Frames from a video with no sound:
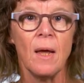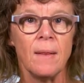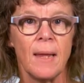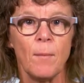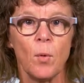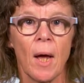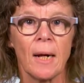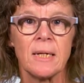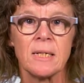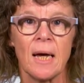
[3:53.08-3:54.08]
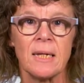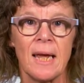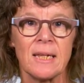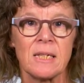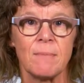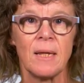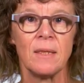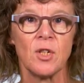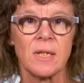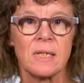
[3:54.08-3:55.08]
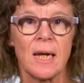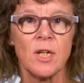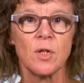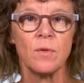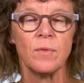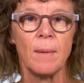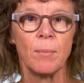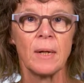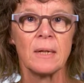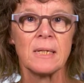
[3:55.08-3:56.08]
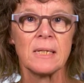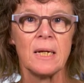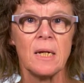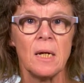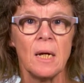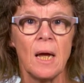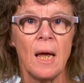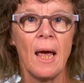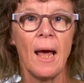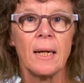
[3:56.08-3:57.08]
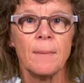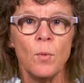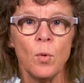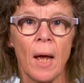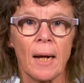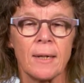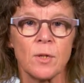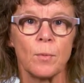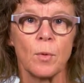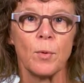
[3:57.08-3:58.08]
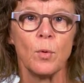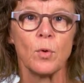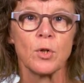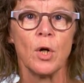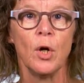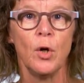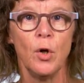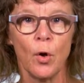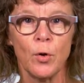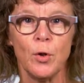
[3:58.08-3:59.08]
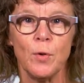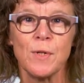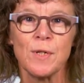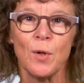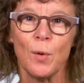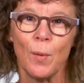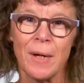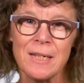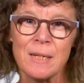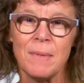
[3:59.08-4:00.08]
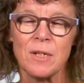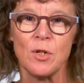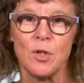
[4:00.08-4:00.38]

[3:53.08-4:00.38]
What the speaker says: They're more likely to underestimate the gestation of their pregnancy and are more likely to report non-use or intermittent